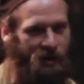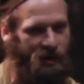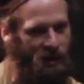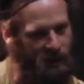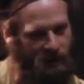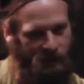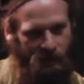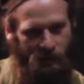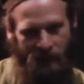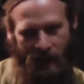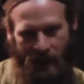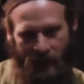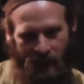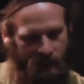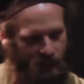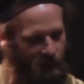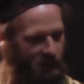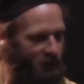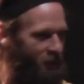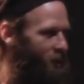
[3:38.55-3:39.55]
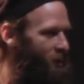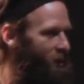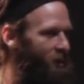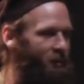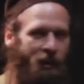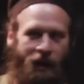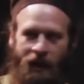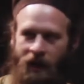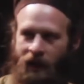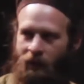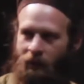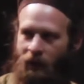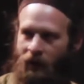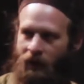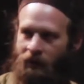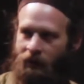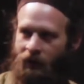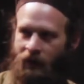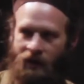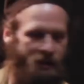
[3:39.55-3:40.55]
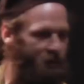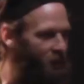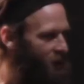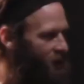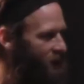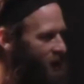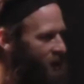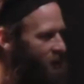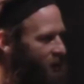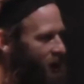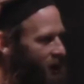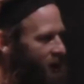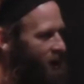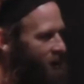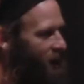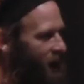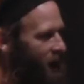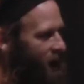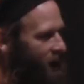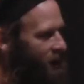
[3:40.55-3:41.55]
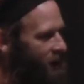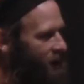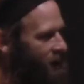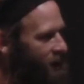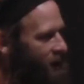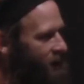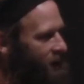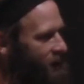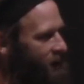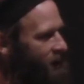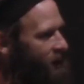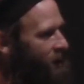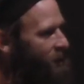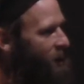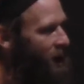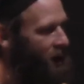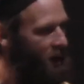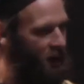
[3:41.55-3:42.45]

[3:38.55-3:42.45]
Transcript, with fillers: just days before been playing at my friend's birthday party back back